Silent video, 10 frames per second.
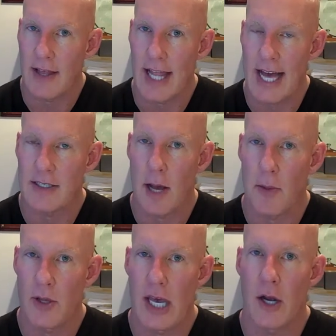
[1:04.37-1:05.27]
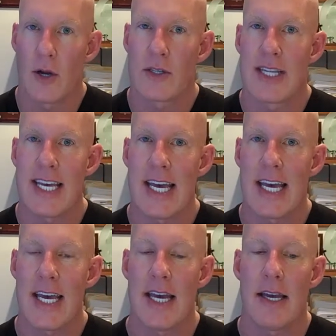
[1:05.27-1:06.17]
in the last couple years.
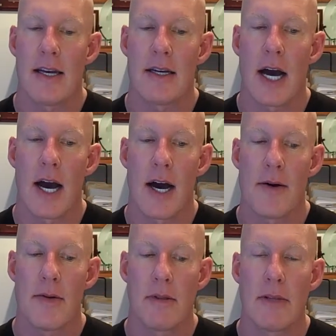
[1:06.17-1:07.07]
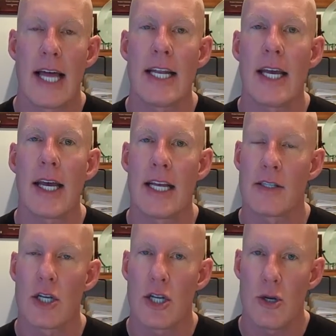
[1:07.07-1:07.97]
The uh, lending
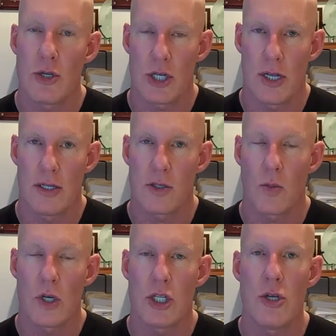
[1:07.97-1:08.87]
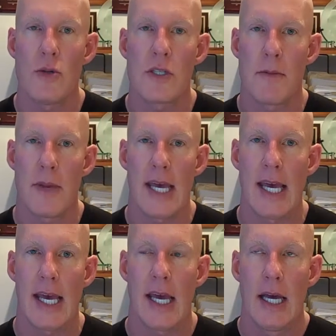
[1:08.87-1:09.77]
institutions, which used to
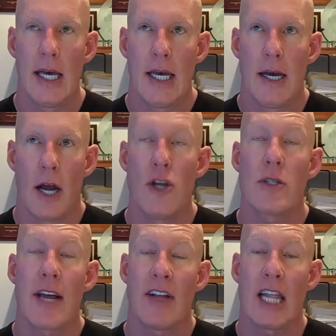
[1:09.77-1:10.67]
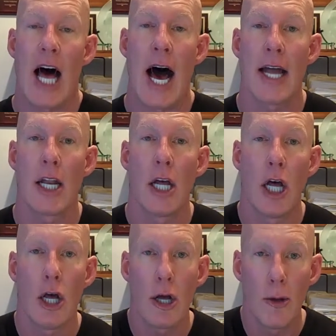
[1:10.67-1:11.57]
be, or used to have a lot
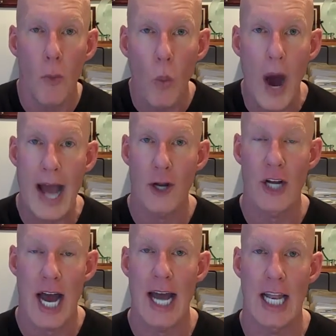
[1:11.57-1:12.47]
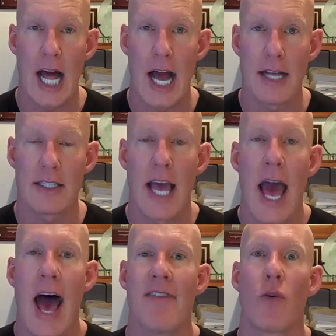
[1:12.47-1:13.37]
wider guidelines,
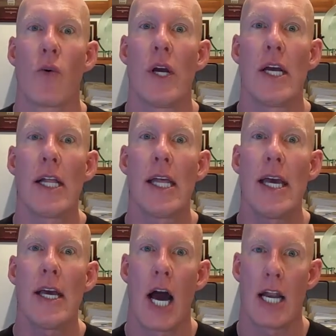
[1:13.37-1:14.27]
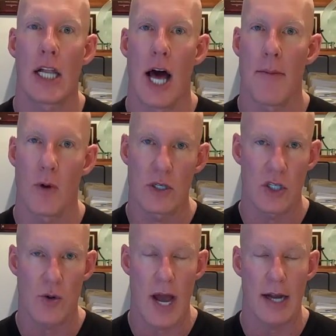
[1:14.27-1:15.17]
have really gotten a lot more
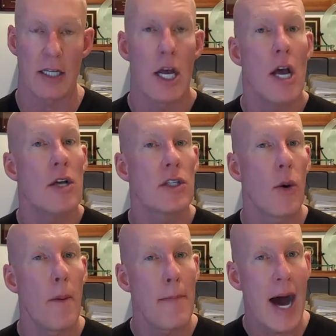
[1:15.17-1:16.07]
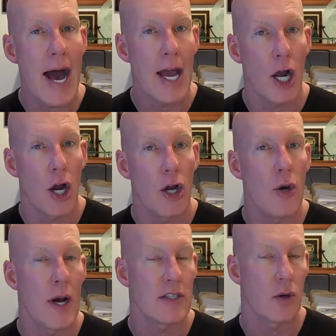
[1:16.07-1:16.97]
strict. So a buyer
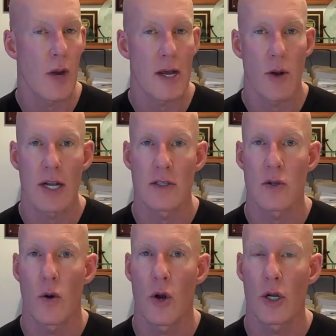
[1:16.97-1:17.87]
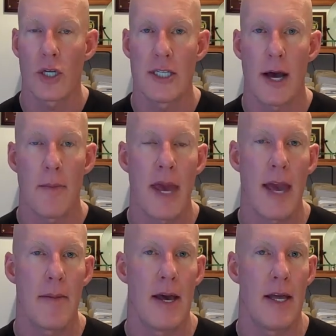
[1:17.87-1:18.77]
who has a great credit score, good down
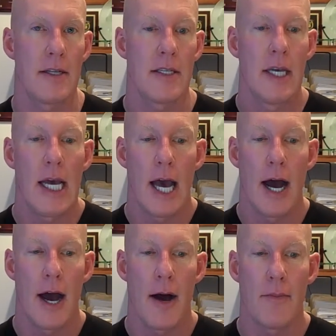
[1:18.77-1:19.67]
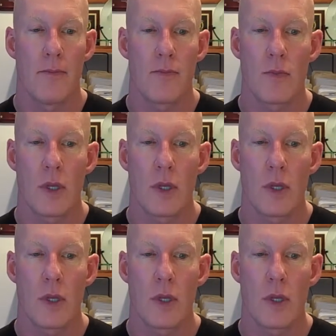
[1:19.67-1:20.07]
payment, um,